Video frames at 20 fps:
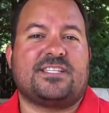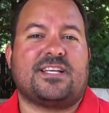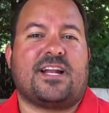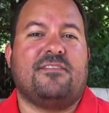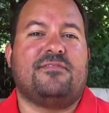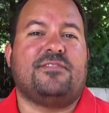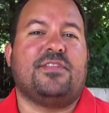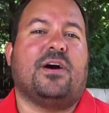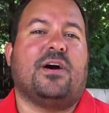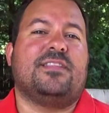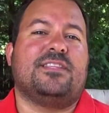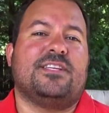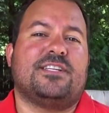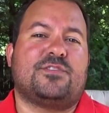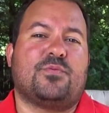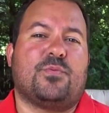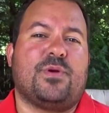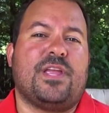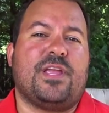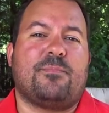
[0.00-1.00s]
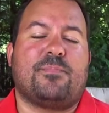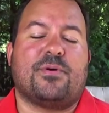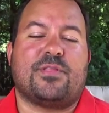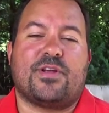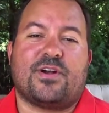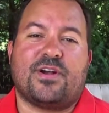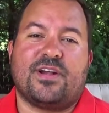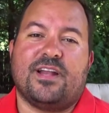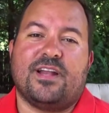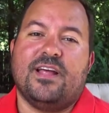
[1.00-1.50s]
that I've done this week, but
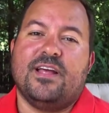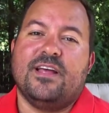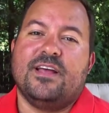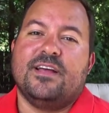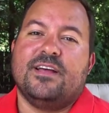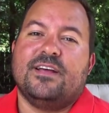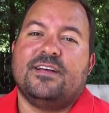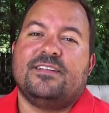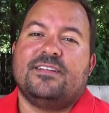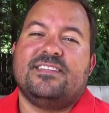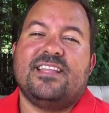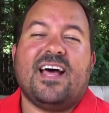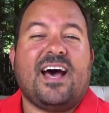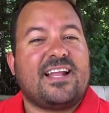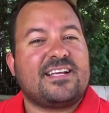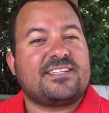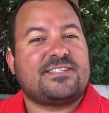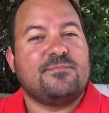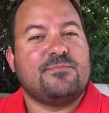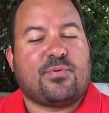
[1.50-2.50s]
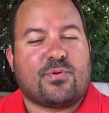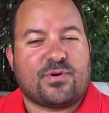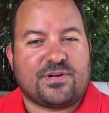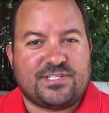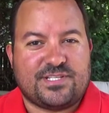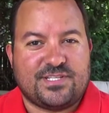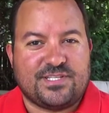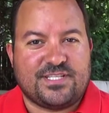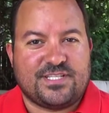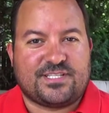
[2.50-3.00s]
they're not as
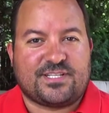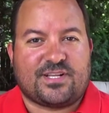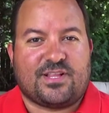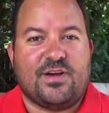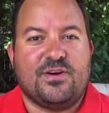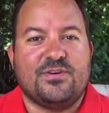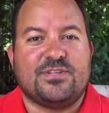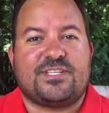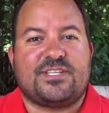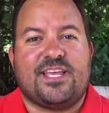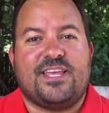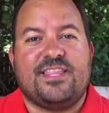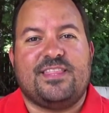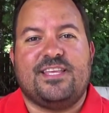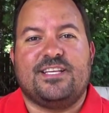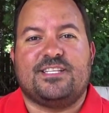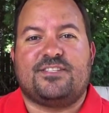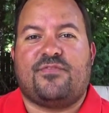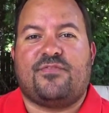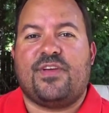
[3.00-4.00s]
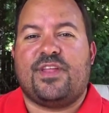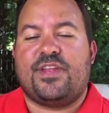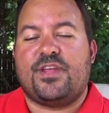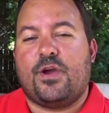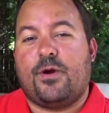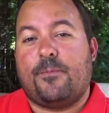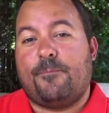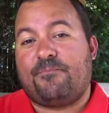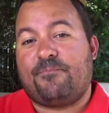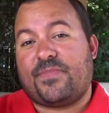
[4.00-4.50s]
important to disclose in this
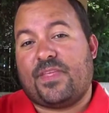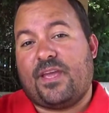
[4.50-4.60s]
video.